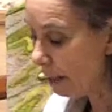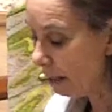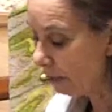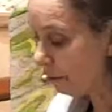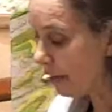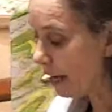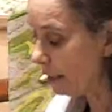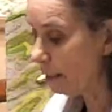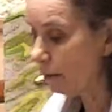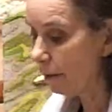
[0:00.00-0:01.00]

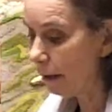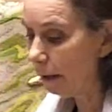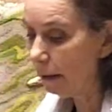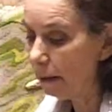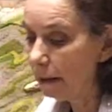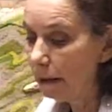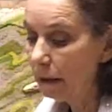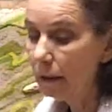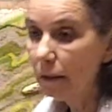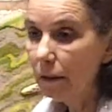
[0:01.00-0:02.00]
created thing,
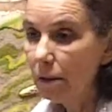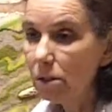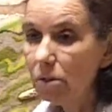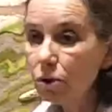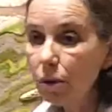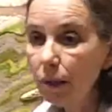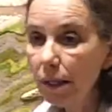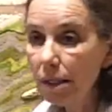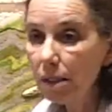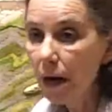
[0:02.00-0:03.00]
is not
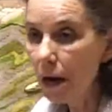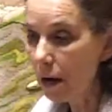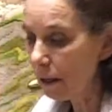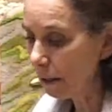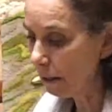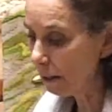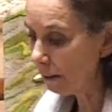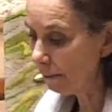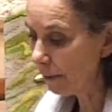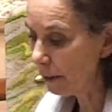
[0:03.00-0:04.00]
only dark,
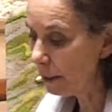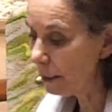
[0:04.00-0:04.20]
it is